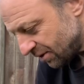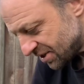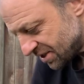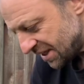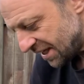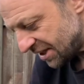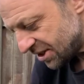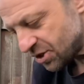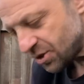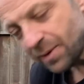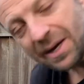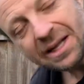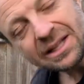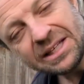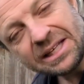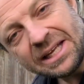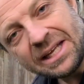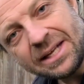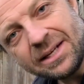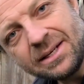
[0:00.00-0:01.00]
seeds
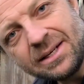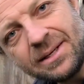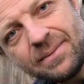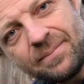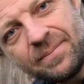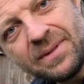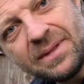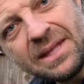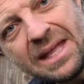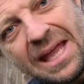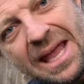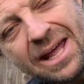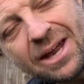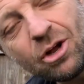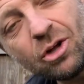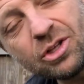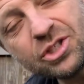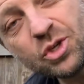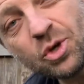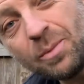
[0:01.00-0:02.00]
directly in. And
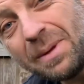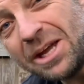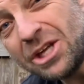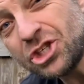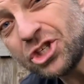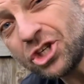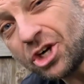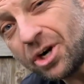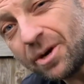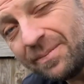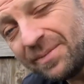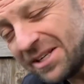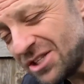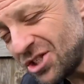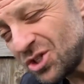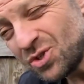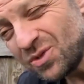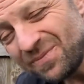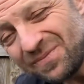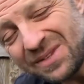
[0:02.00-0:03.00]
also make sure, this
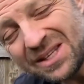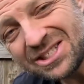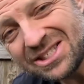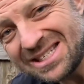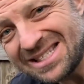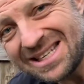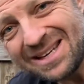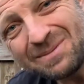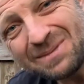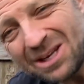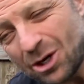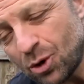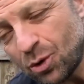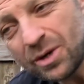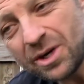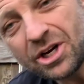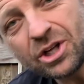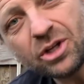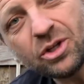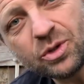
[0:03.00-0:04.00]
is a
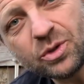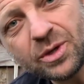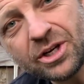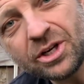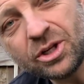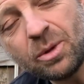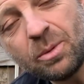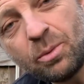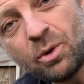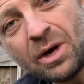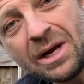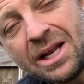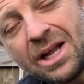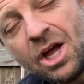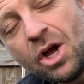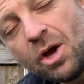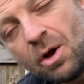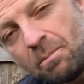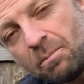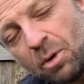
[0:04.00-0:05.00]
critical point.
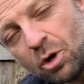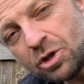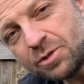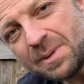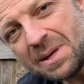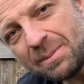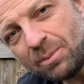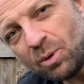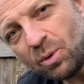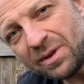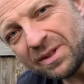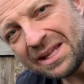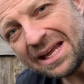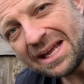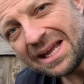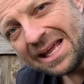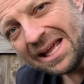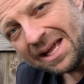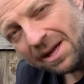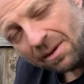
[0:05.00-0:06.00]
Most people, when
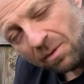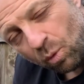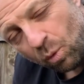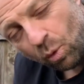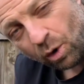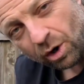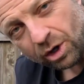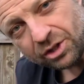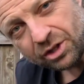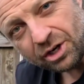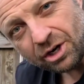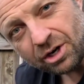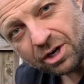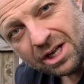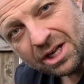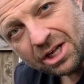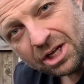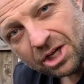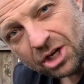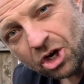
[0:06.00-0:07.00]
they work their
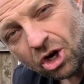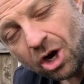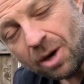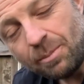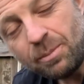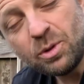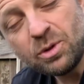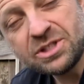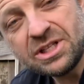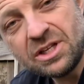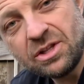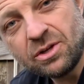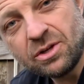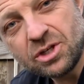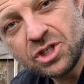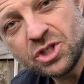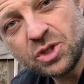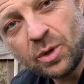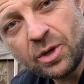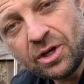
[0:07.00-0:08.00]
compost into their
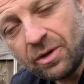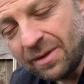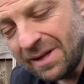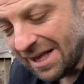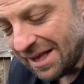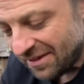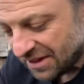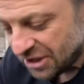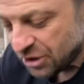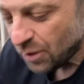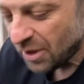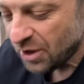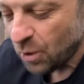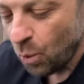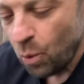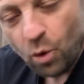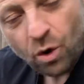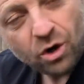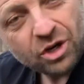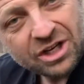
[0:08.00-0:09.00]
soil, they try to
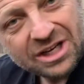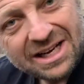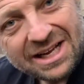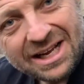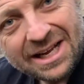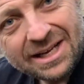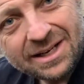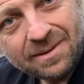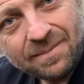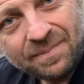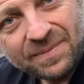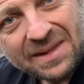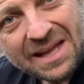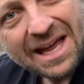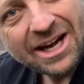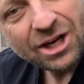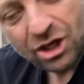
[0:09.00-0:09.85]
work it in at a